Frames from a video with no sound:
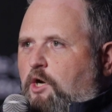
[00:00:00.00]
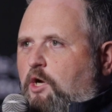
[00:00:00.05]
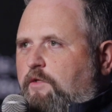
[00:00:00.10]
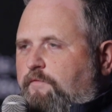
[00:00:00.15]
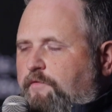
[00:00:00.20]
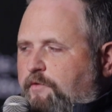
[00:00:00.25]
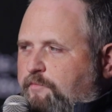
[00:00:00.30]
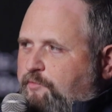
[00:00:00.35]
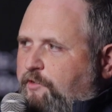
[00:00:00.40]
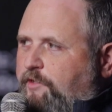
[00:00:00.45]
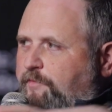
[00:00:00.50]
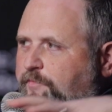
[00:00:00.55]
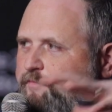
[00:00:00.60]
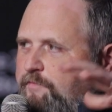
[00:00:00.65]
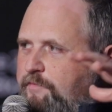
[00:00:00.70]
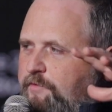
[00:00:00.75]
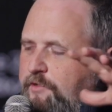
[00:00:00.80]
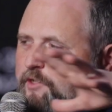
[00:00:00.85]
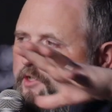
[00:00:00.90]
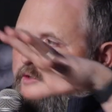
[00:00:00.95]
all of the
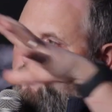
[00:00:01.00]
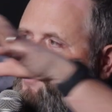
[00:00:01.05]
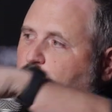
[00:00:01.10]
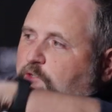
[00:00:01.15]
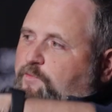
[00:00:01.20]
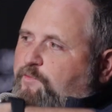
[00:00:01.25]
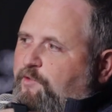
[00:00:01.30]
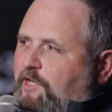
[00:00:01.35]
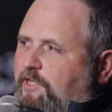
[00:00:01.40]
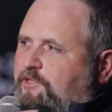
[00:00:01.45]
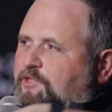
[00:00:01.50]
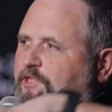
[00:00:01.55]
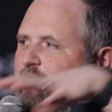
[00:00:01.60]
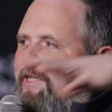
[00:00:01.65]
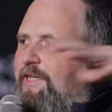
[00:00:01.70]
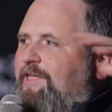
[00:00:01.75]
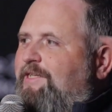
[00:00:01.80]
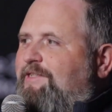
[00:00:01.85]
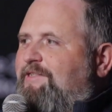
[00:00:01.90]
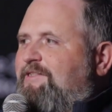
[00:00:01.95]

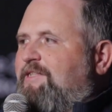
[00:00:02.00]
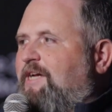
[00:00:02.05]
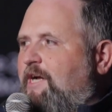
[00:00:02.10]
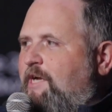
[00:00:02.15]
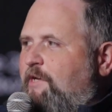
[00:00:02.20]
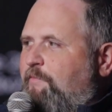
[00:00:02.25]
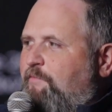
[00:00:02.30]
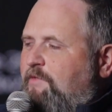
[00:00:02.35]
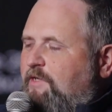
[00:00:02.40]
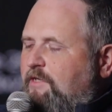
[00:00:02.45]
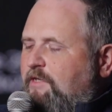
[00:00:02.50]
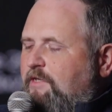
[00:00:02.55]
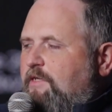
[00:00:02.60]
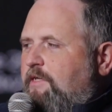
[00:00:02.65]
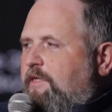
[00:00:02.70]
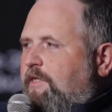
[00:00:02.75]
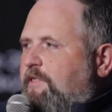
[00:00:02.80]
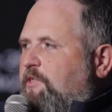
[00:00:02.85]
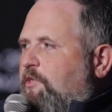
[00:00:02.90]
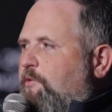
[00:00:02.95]
post-production time
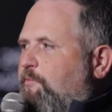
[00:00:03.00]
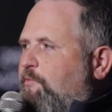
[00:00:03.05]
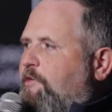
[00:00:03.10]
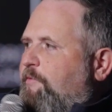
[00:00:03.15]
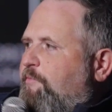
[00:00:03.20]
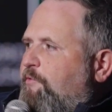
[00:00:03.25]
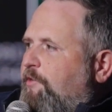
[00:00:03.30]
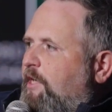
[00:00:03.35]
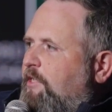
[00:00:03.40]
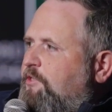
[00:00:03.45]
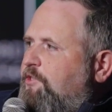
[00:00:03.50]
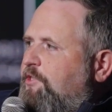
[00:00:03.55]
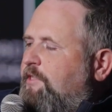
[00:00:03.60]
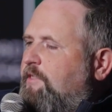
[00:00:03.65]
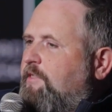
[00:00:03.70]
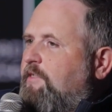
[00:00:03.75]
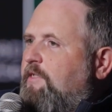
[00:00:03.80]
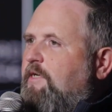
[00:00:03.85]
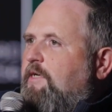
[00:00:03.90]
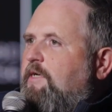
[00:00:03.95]
into the
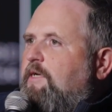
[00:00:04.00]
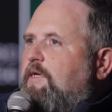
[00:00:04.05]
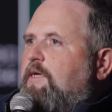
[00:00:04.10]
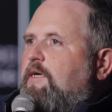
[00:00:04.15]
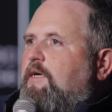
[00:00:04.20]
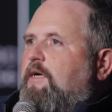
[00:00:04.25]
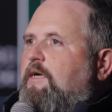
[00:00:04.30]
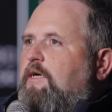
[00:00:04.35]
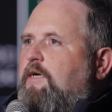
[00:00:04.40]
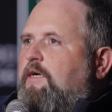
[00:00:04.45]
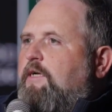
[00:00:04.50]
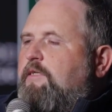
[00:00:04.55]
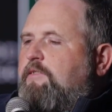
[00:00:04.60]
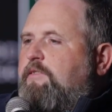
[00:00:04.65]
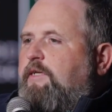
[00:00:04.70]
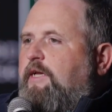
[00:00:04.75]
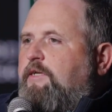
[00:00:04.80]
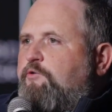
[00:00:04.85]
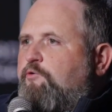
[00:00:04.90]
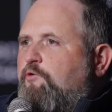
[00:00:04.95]
pre-production
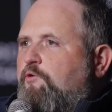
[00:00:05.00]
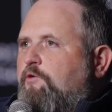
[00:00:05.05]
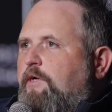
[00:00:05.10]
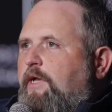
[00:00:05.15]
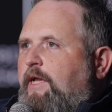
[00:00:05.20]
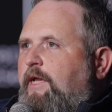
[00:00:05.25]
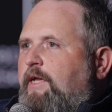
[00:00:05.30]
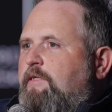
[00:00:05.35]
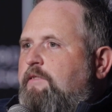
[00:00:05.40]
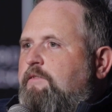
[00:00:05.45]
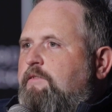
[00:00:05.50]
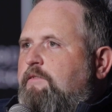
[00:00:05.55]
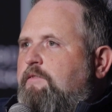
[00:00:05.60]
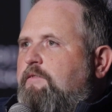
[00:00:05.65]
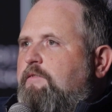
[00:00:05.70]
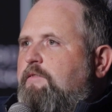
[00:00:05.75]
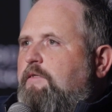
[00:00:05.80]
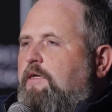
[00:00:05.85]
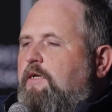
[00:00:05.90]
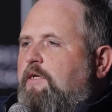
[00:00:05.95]
schedule,
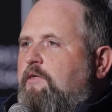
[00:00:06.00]
and